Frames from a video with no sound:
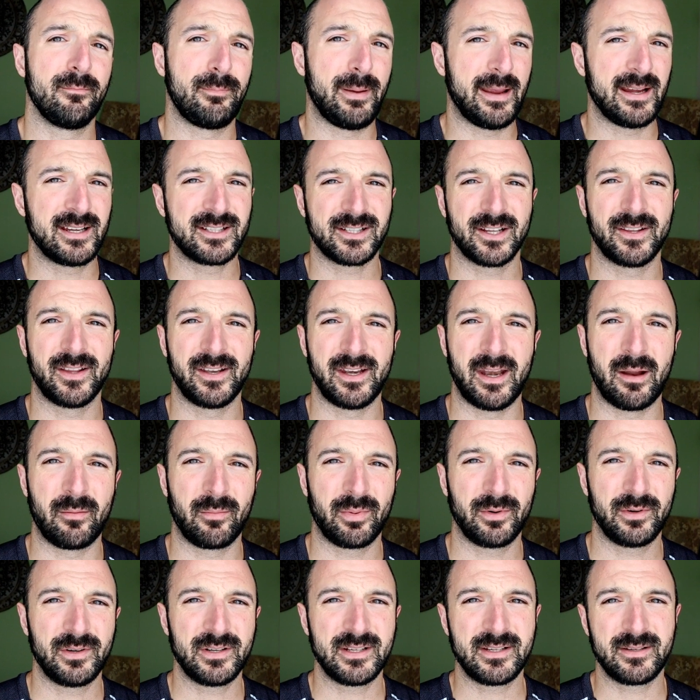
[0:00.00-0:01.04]
based on the
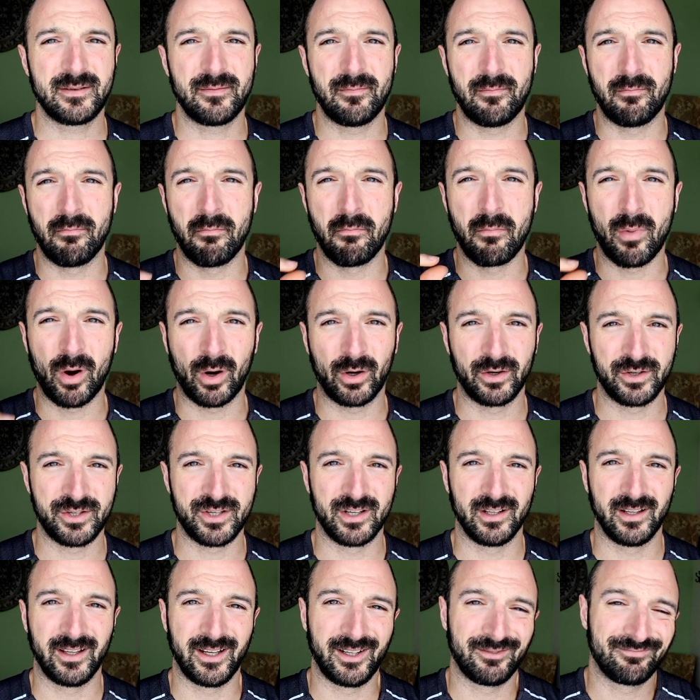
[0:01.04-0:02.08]
numbers
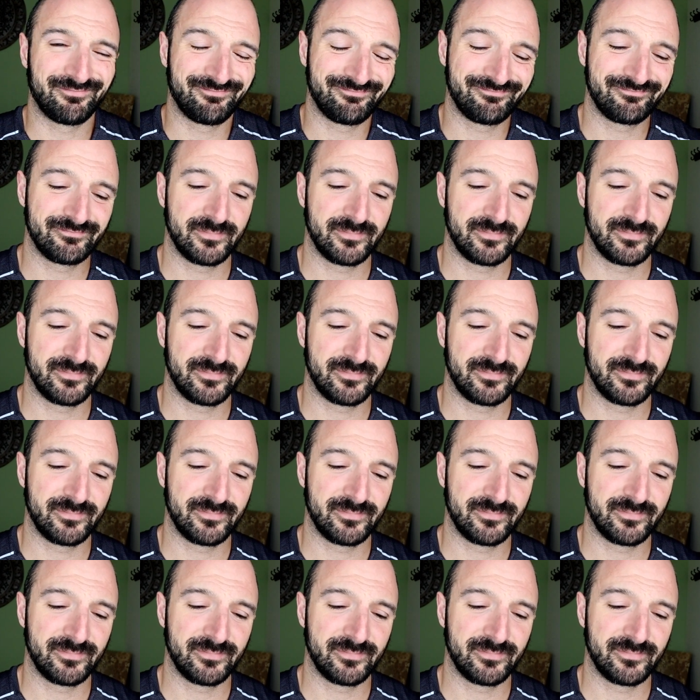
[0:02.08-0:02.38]
marginally.